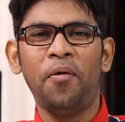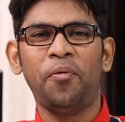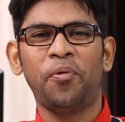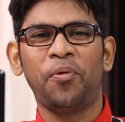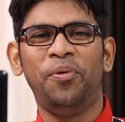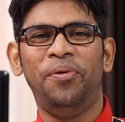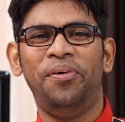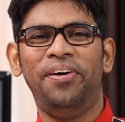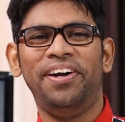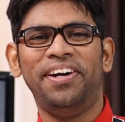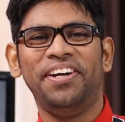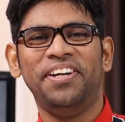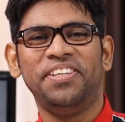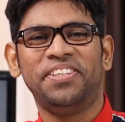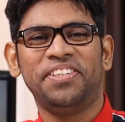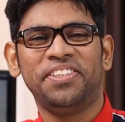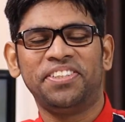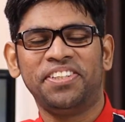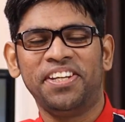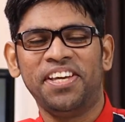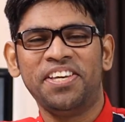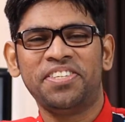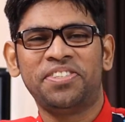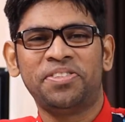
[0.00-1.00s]
everyone, this is
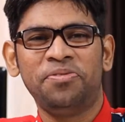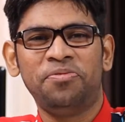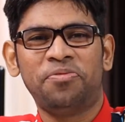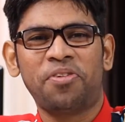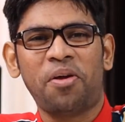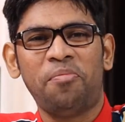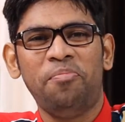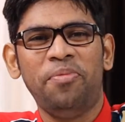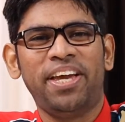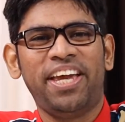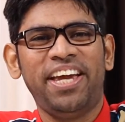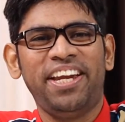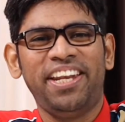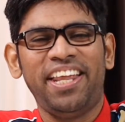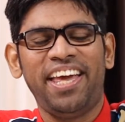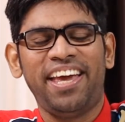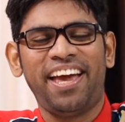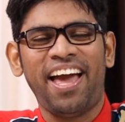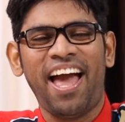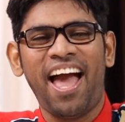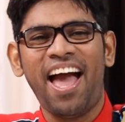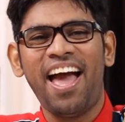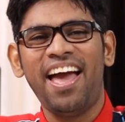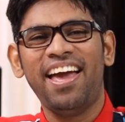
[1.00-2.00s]
Jason from Vicky
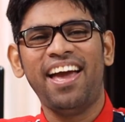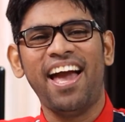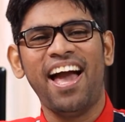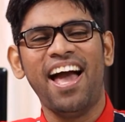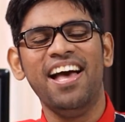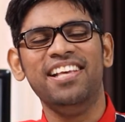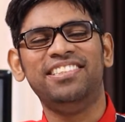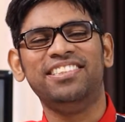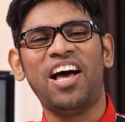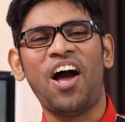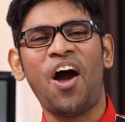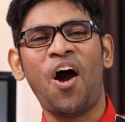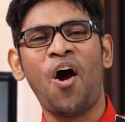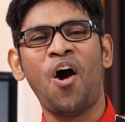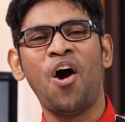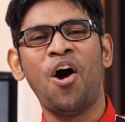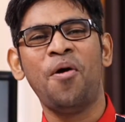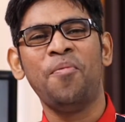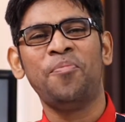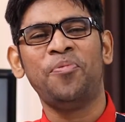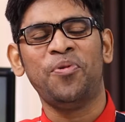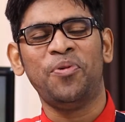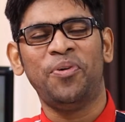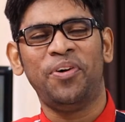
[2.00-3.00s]
Tech. Hi guys, I
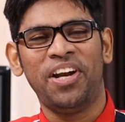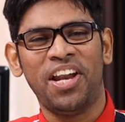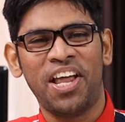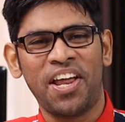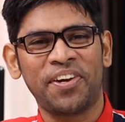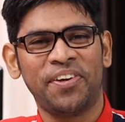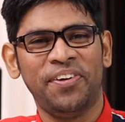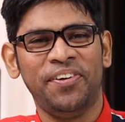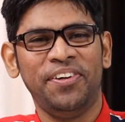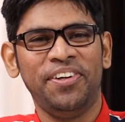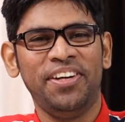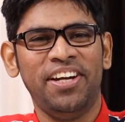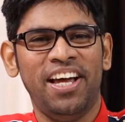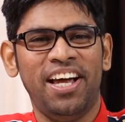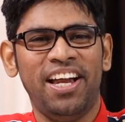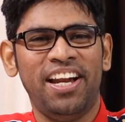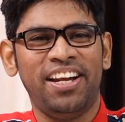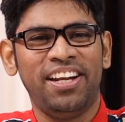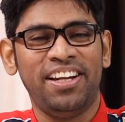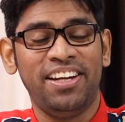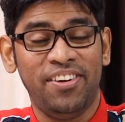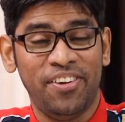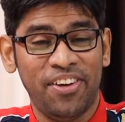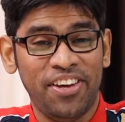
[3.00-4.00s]
hope you all are good
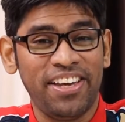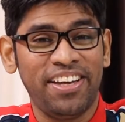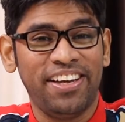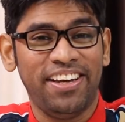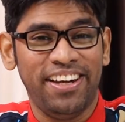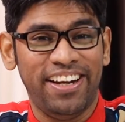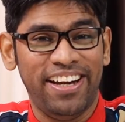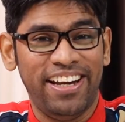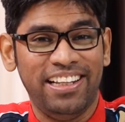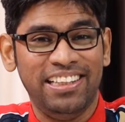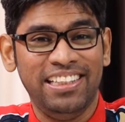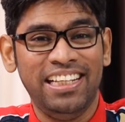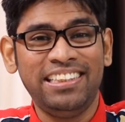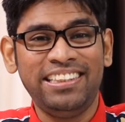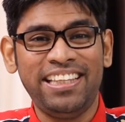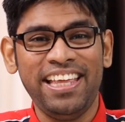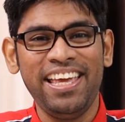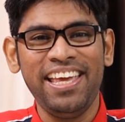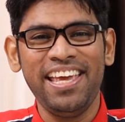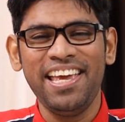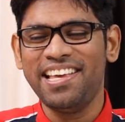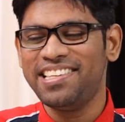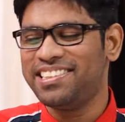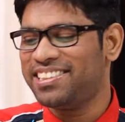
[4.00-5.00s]
and doing great. The
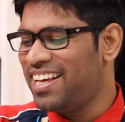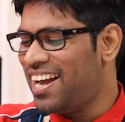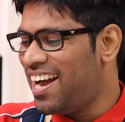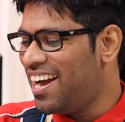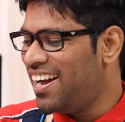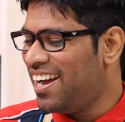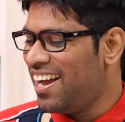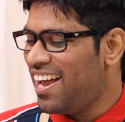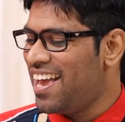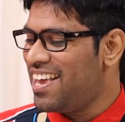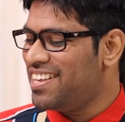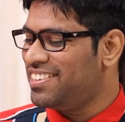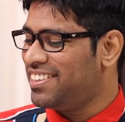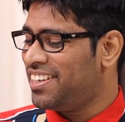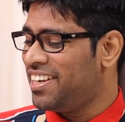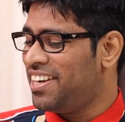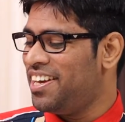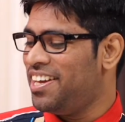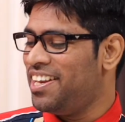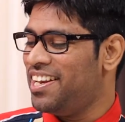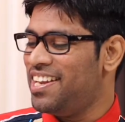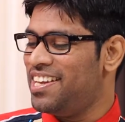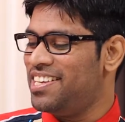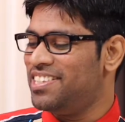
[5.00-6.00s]
thing is guys,
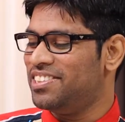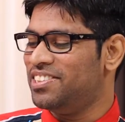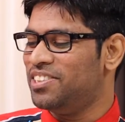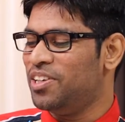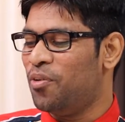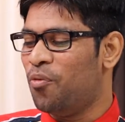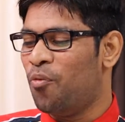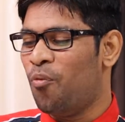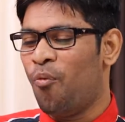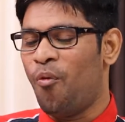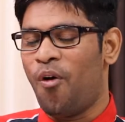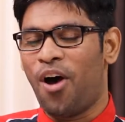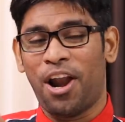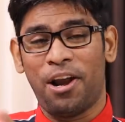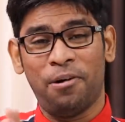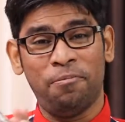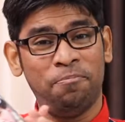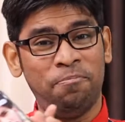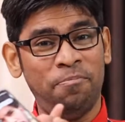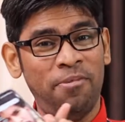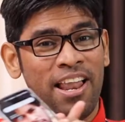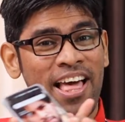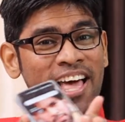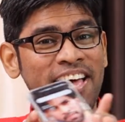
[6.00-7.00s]
here is the
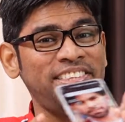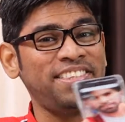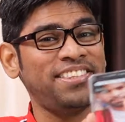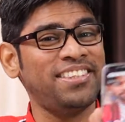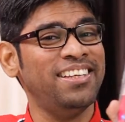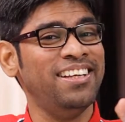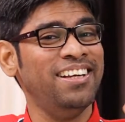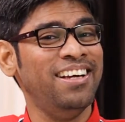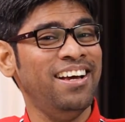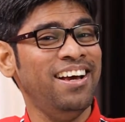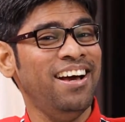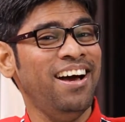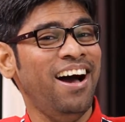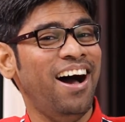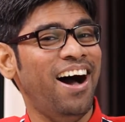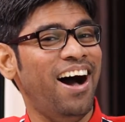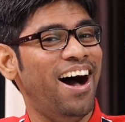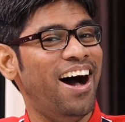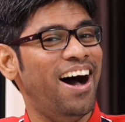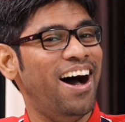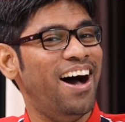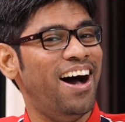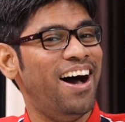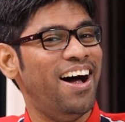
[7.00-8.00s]
OnePlus
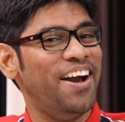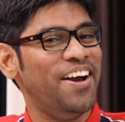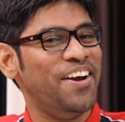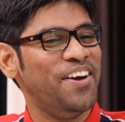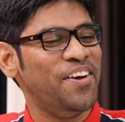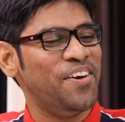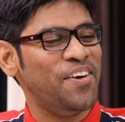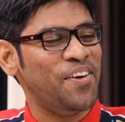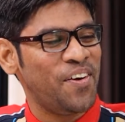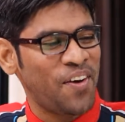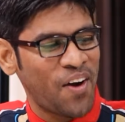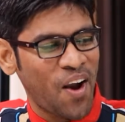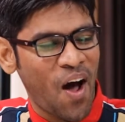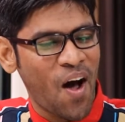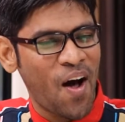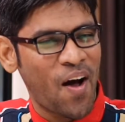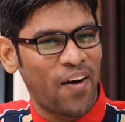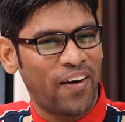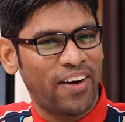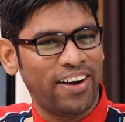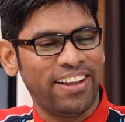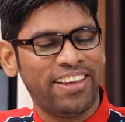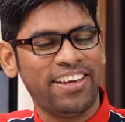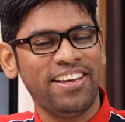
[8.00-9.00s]
and
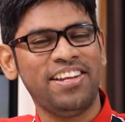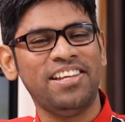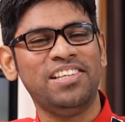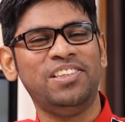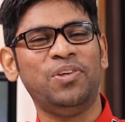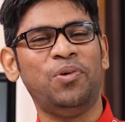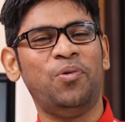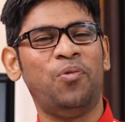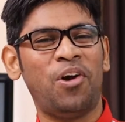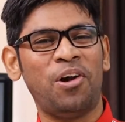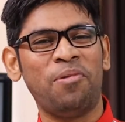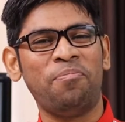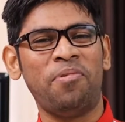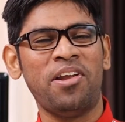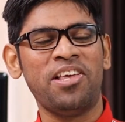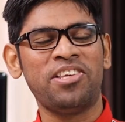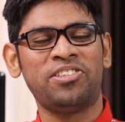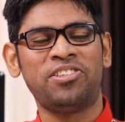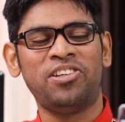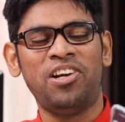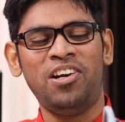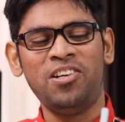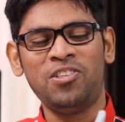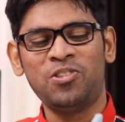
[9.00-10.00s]
Nord. Here is the
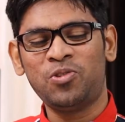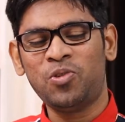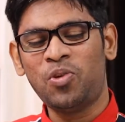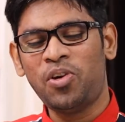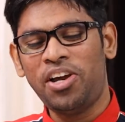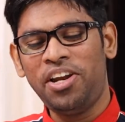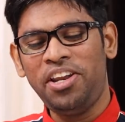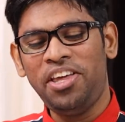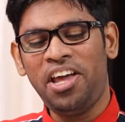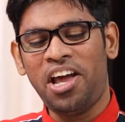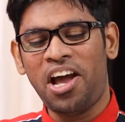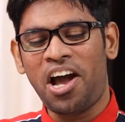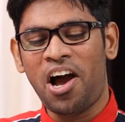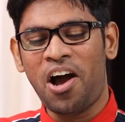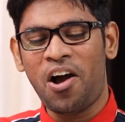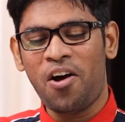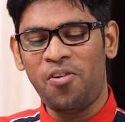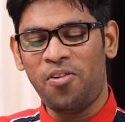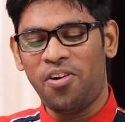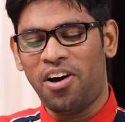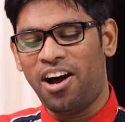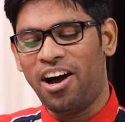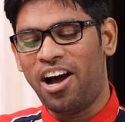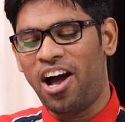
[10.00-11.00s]
OnePlus Nord. So
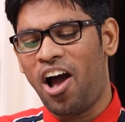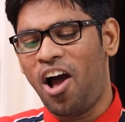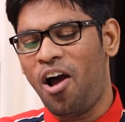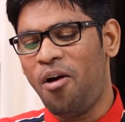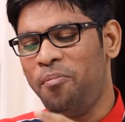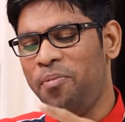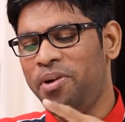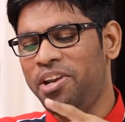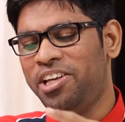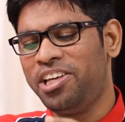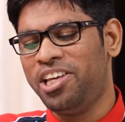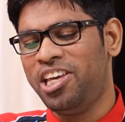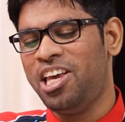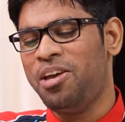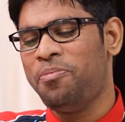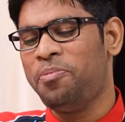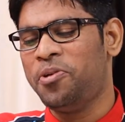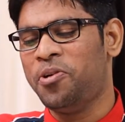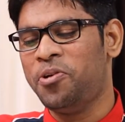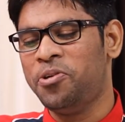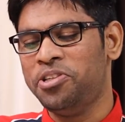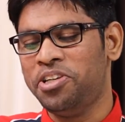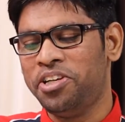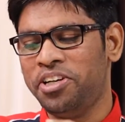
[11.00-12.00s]
anyhow, I have been keep
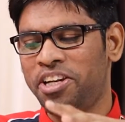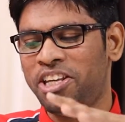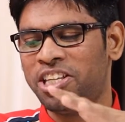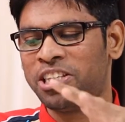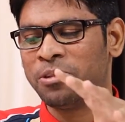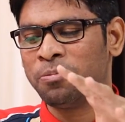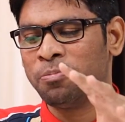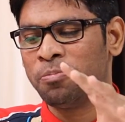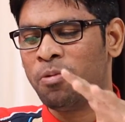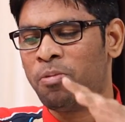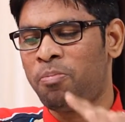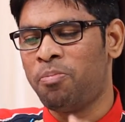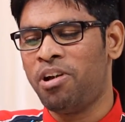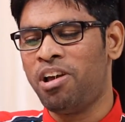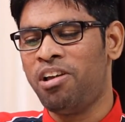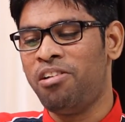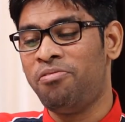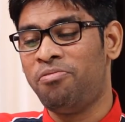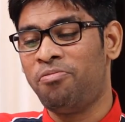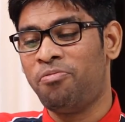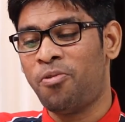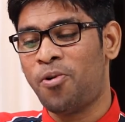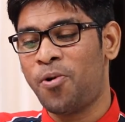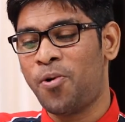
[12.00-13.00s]
using this mobile
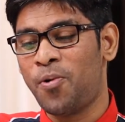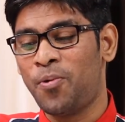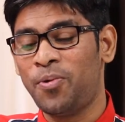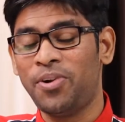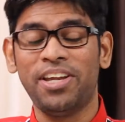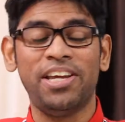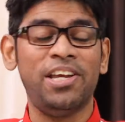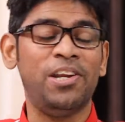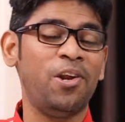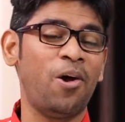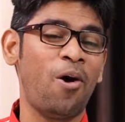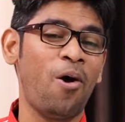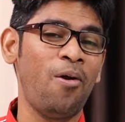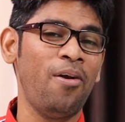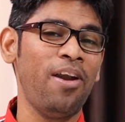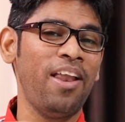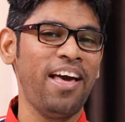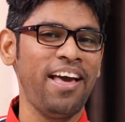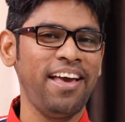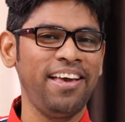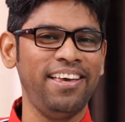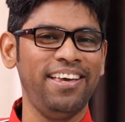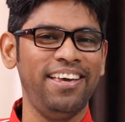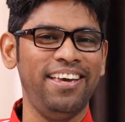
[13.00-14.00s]
phone in all
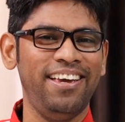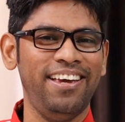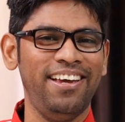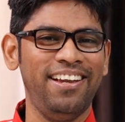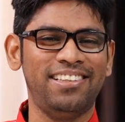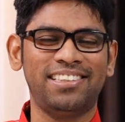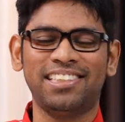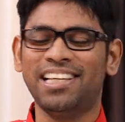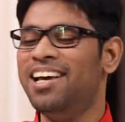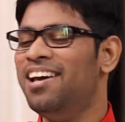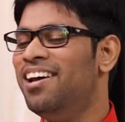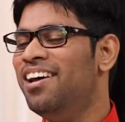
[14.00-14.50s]
angles.